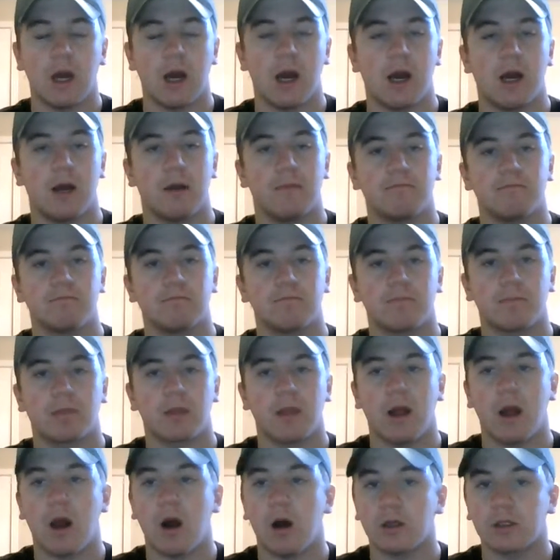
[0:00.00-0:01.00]
um,
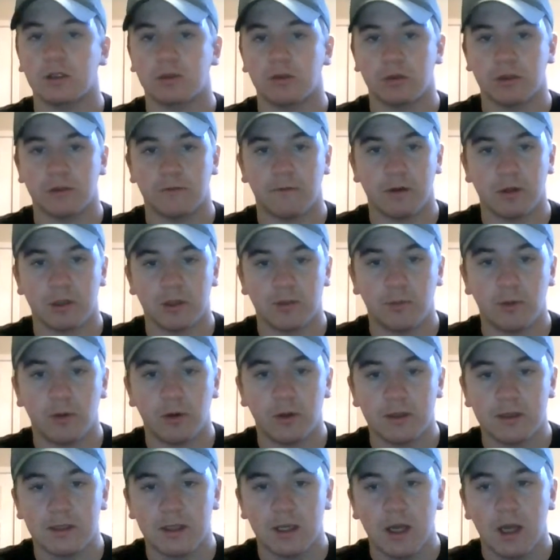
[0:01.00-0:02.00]
all sorts of other
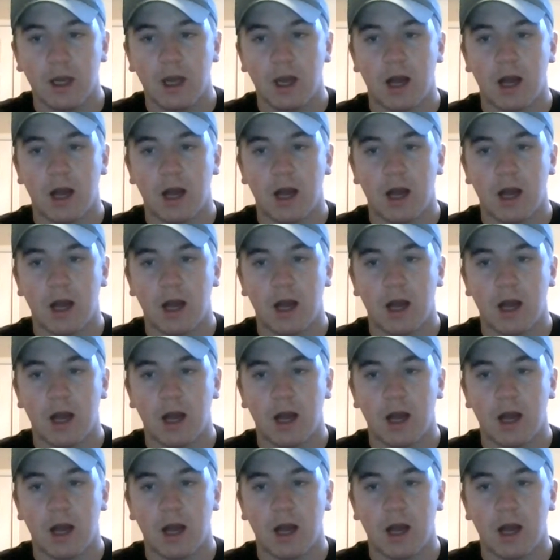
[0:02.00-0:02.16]
sports.